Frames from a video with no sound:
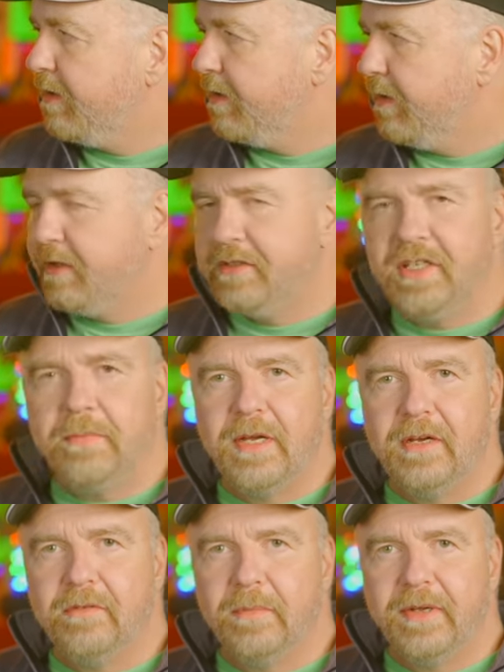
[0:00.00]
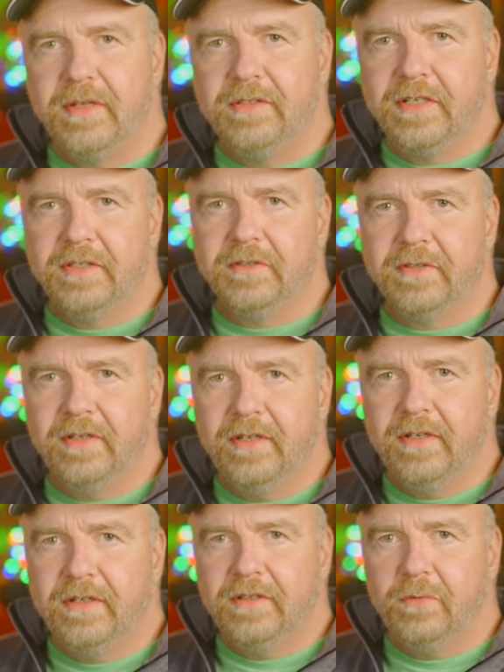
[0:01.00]
things somehow remain centered
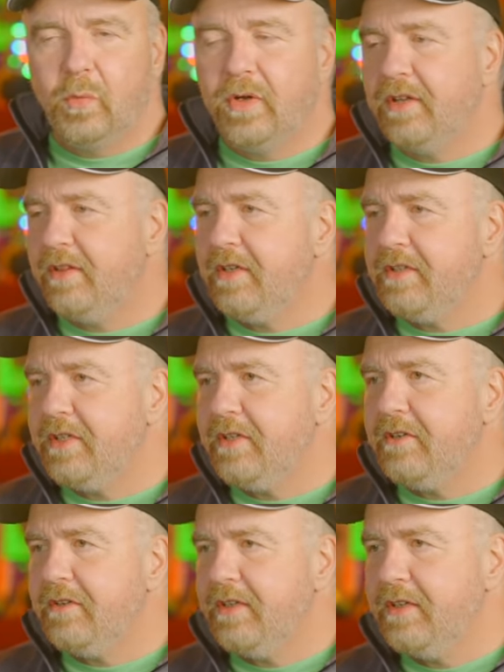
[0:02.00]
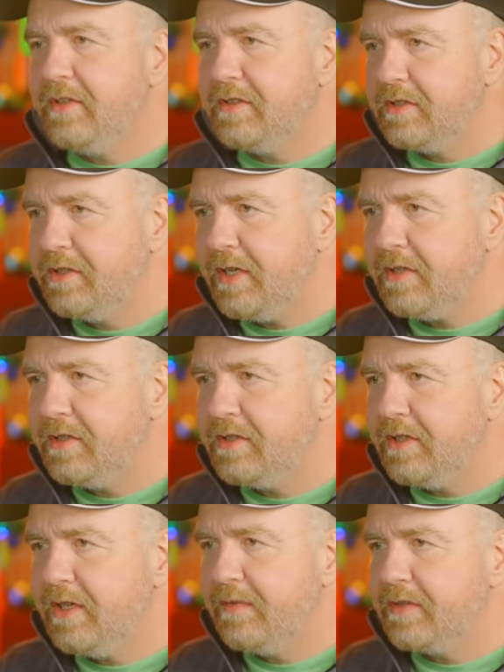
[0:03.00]
what it does here is it checks to
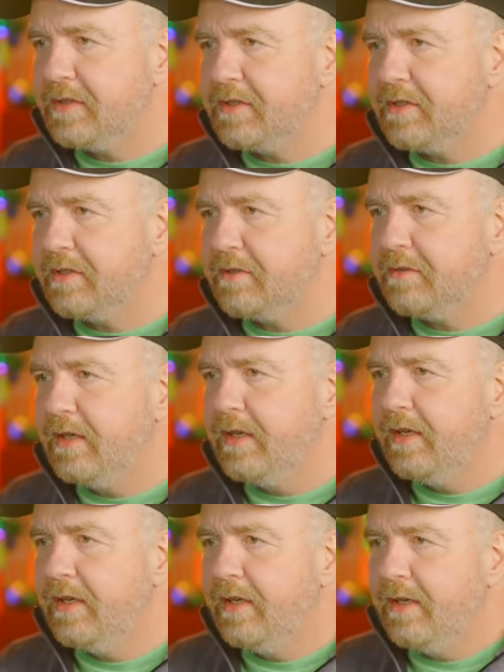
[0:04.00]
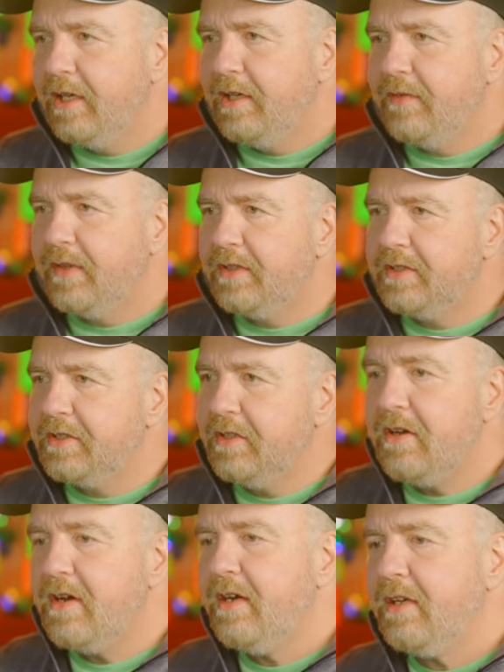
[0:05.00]
see if it's a zero. If it's
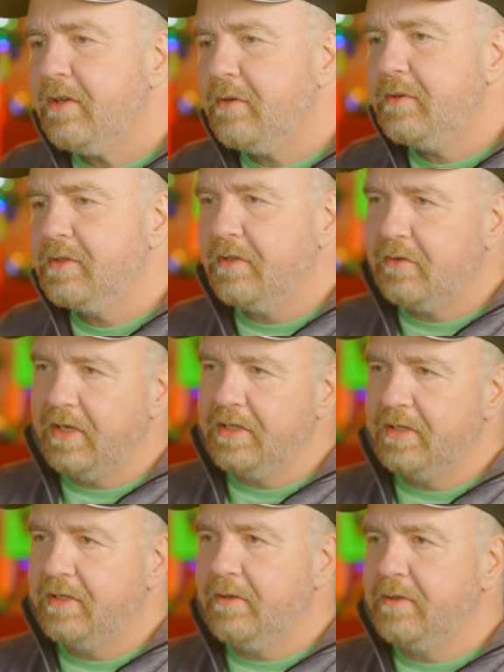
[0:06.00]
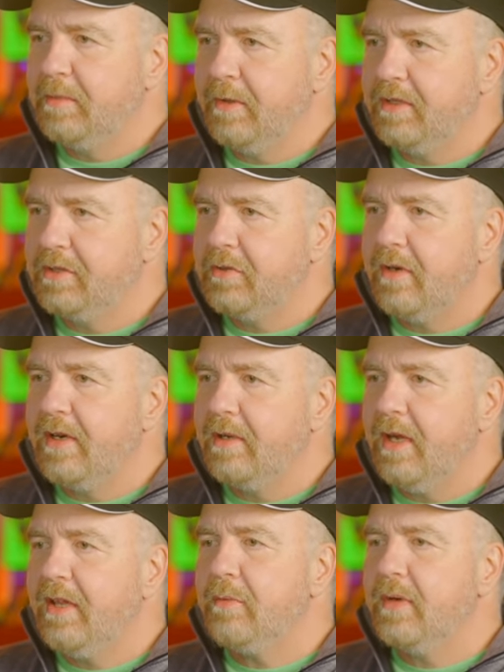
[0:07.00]
not, it goes and draws, goes about its
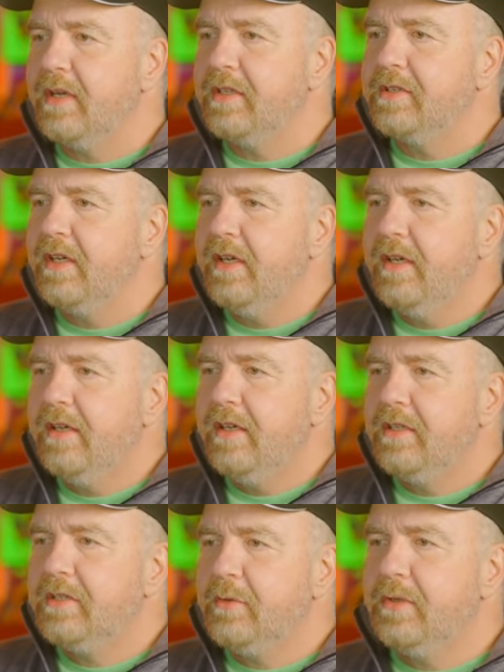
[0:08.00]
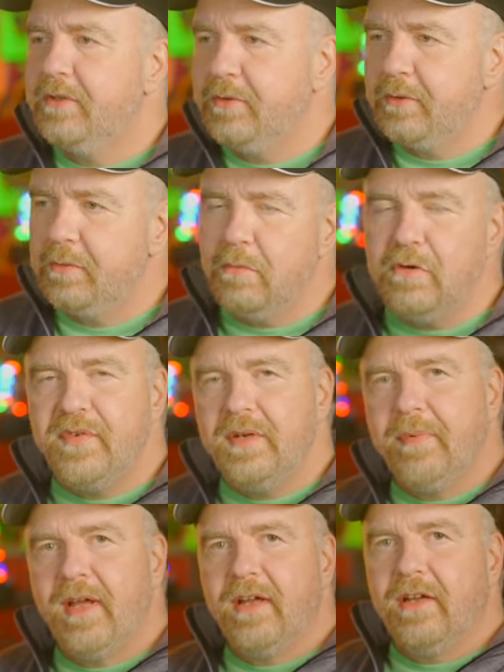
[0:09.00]
drawing. Otherwise, it's going to move
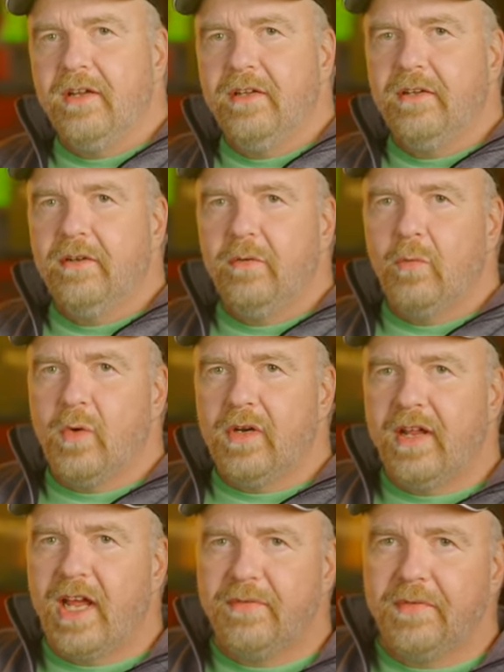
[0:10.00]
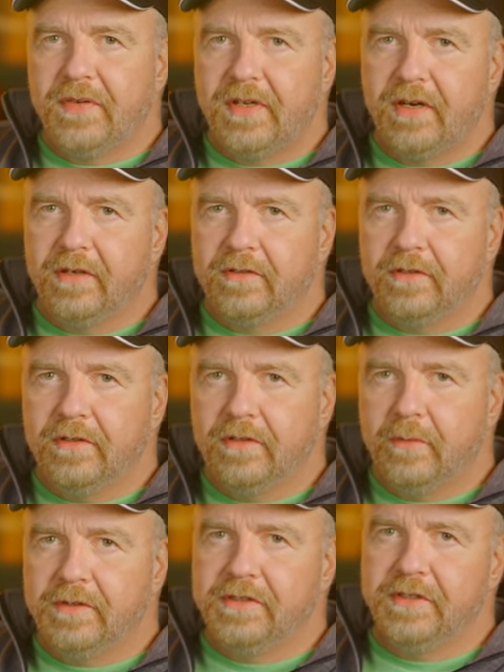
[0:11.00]
it back one half of a character,
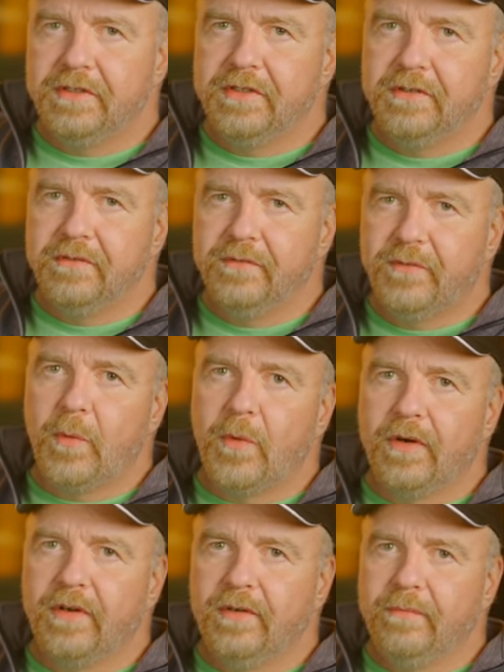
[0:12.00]
which is four.